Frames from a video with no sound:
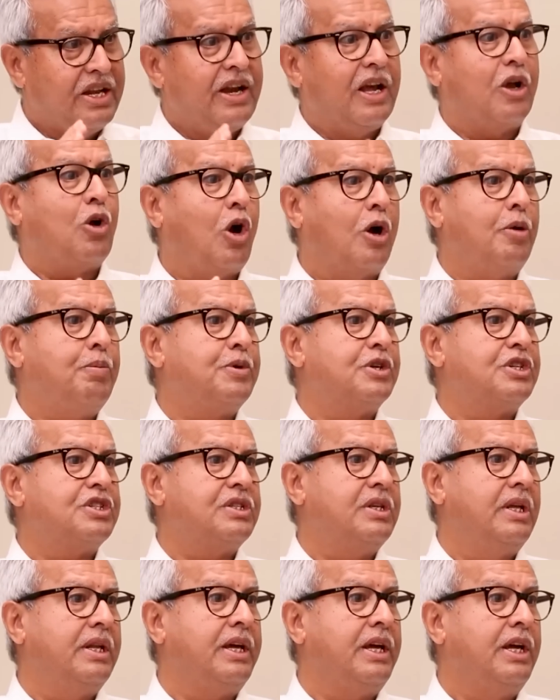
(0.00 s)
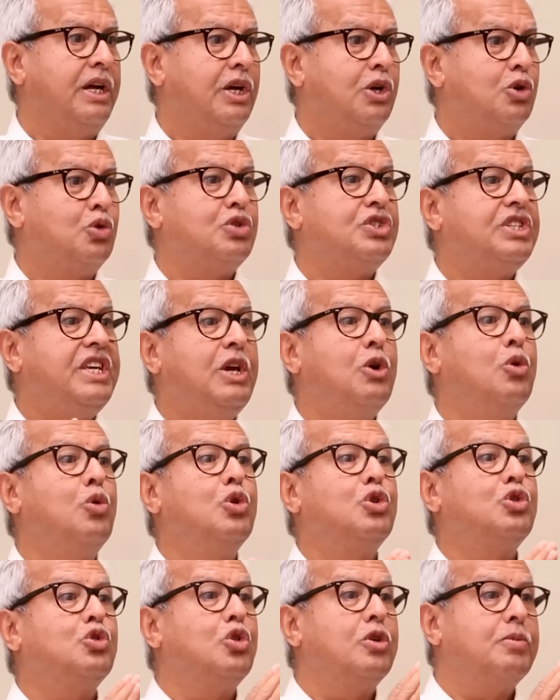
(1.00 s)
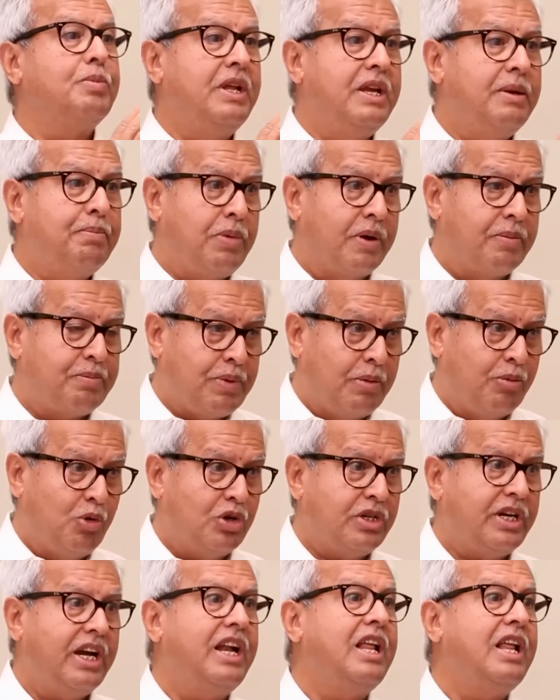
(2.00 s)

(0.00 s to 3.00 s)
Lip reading: record personally to see who should be promoted